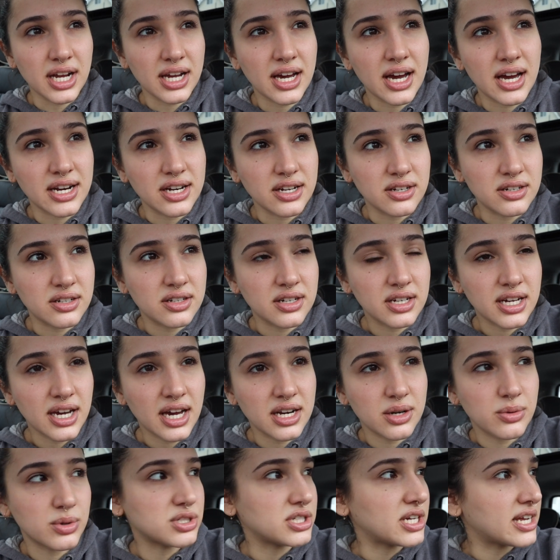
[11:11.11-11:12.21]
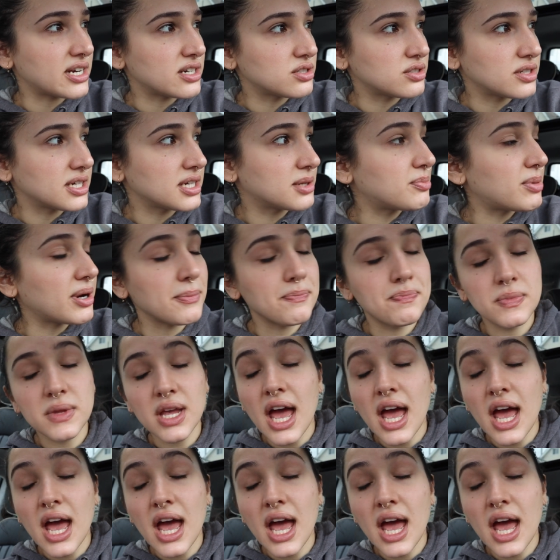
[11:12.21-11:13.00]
I kind of wish I had a drink. But